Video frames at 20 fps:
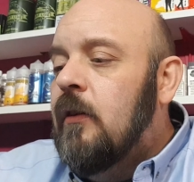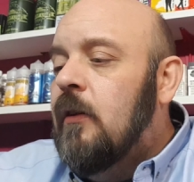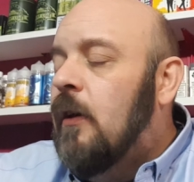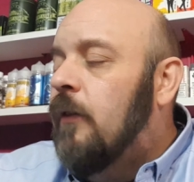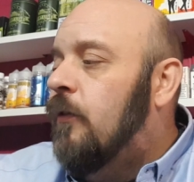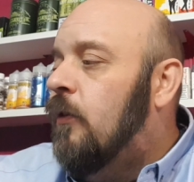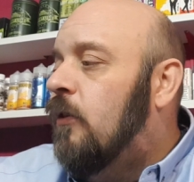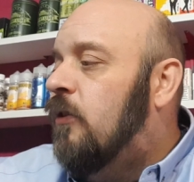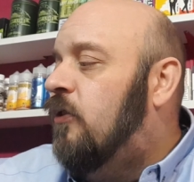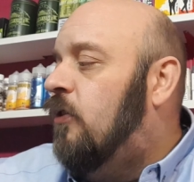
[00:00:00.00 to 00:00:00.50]

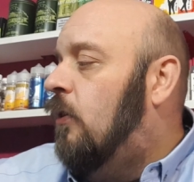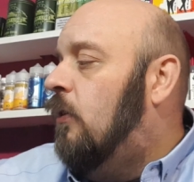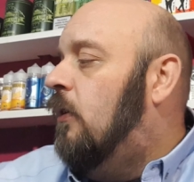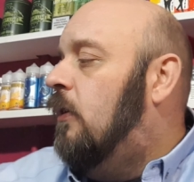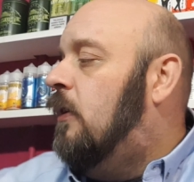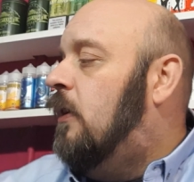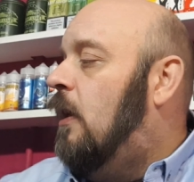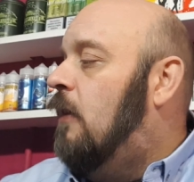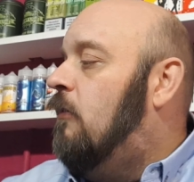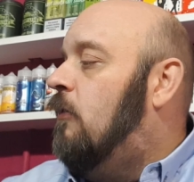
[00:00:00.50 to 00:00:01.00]
I've got
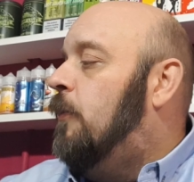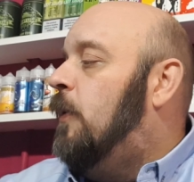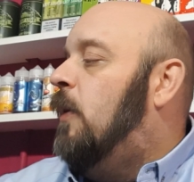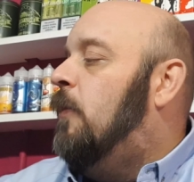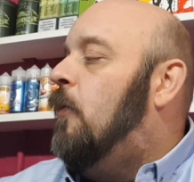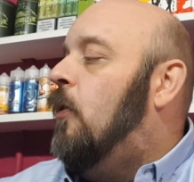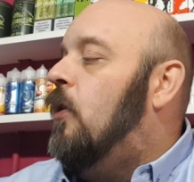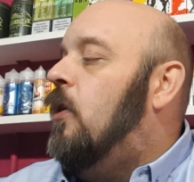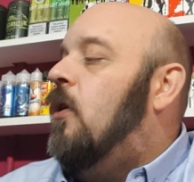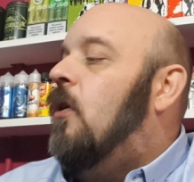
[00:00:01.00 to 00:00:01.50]
salted caramel
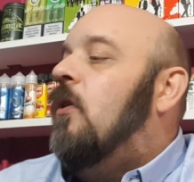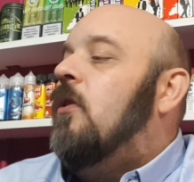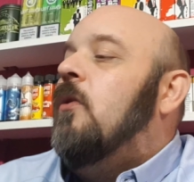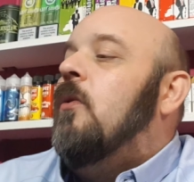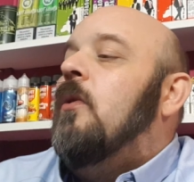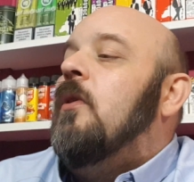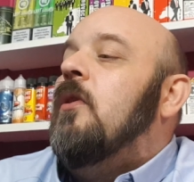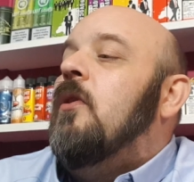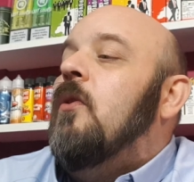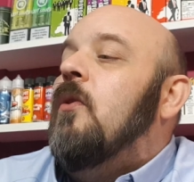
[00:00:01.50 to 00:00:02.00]
macchiato
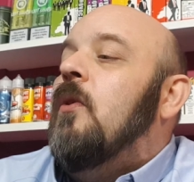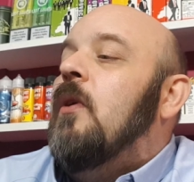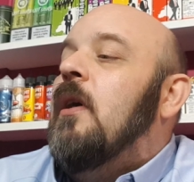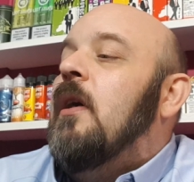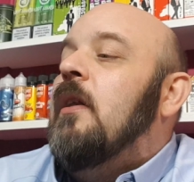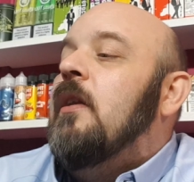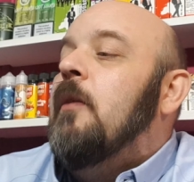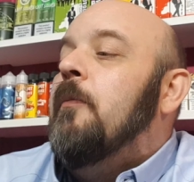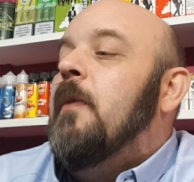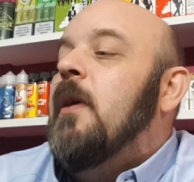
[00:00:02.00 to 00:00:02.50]
on the go
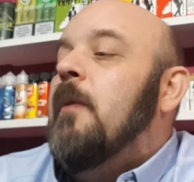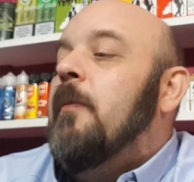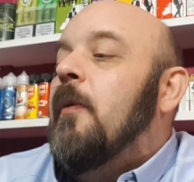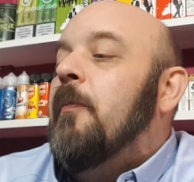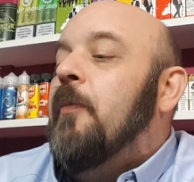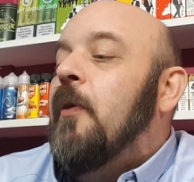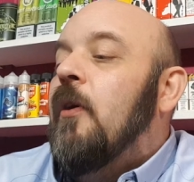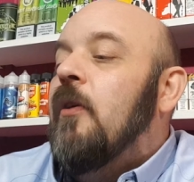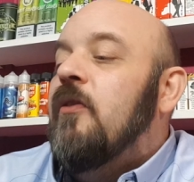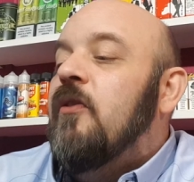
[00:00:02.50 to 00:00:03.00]
and the maple
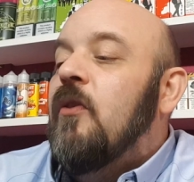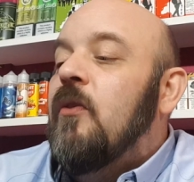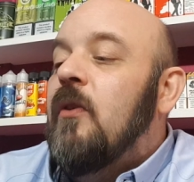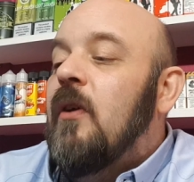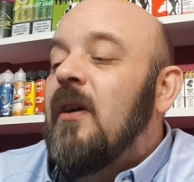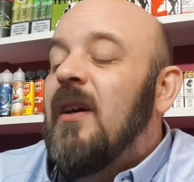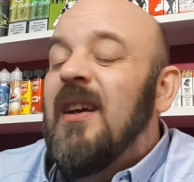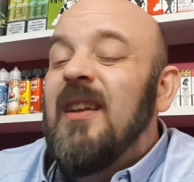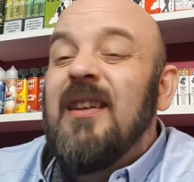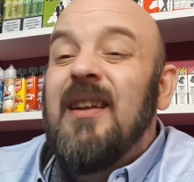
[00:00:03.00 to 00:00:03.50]
bar
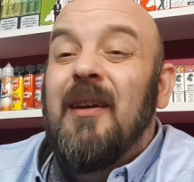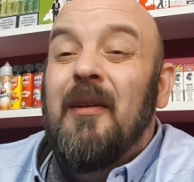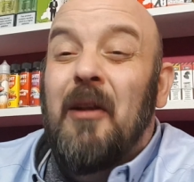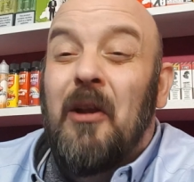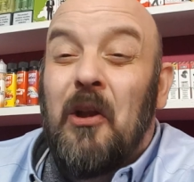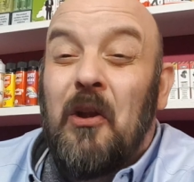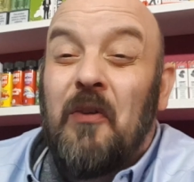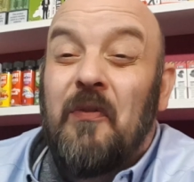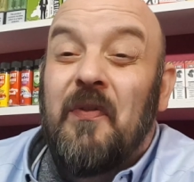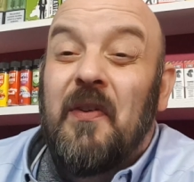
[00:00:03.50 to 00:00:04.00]
donut, and they're
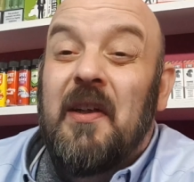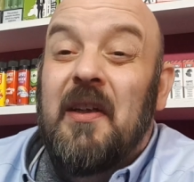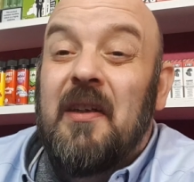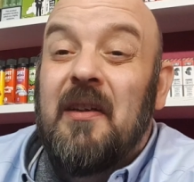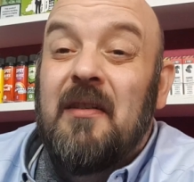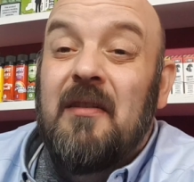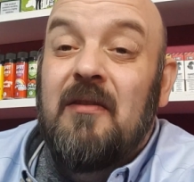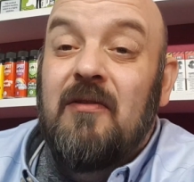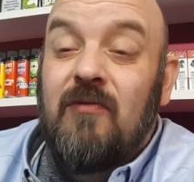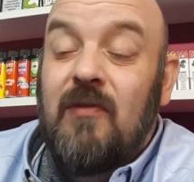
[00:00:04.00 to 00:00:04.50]
lovely,
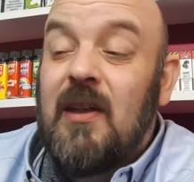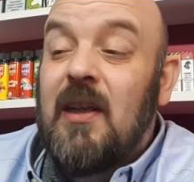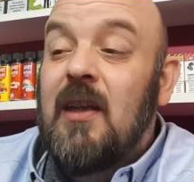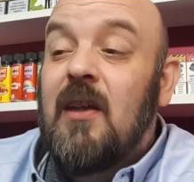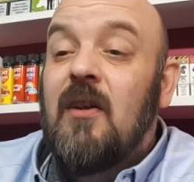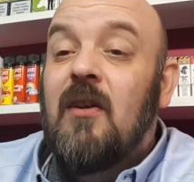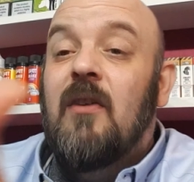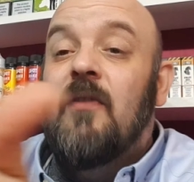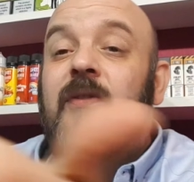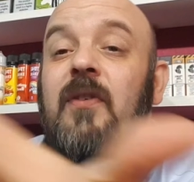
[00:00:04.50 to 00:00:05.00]

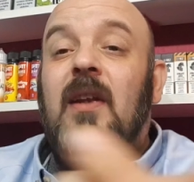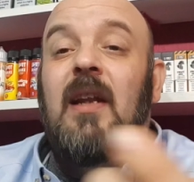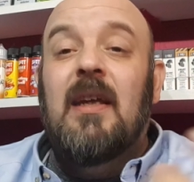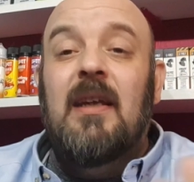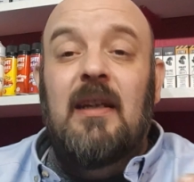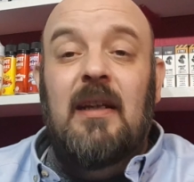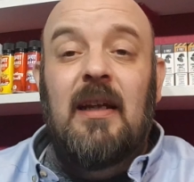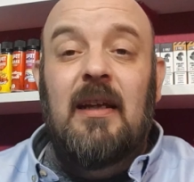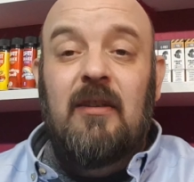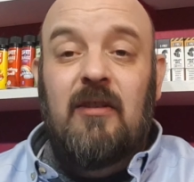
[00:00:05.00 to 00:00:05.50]
really are. If you like
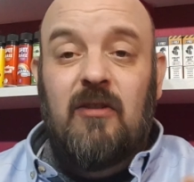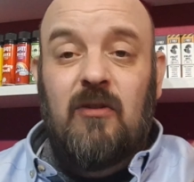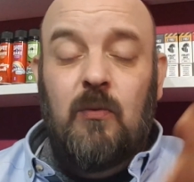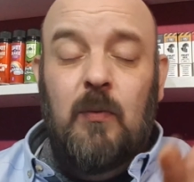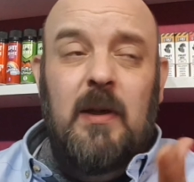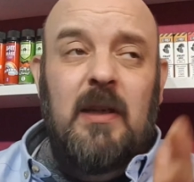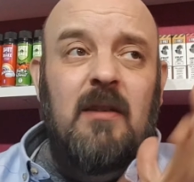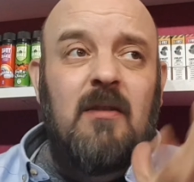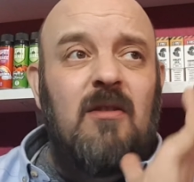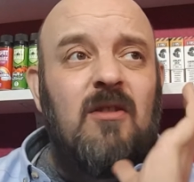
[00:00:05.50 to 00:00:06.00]
a nice
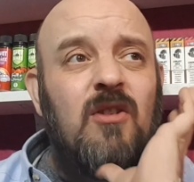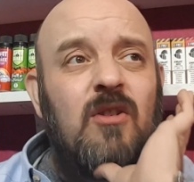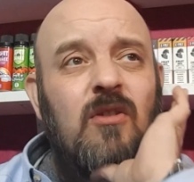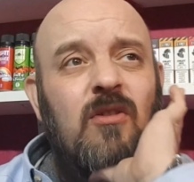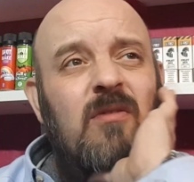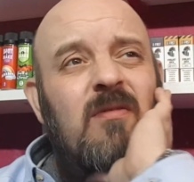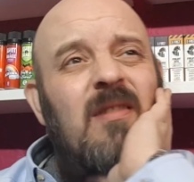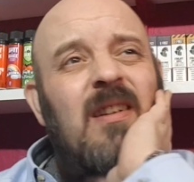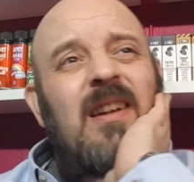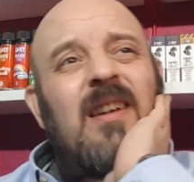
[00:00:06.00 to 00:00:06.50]
sweet,
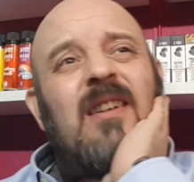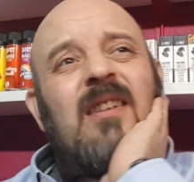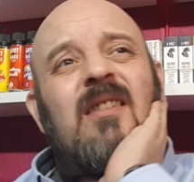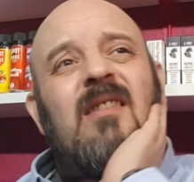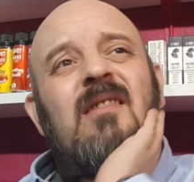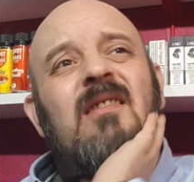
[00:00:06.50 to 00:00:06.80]
like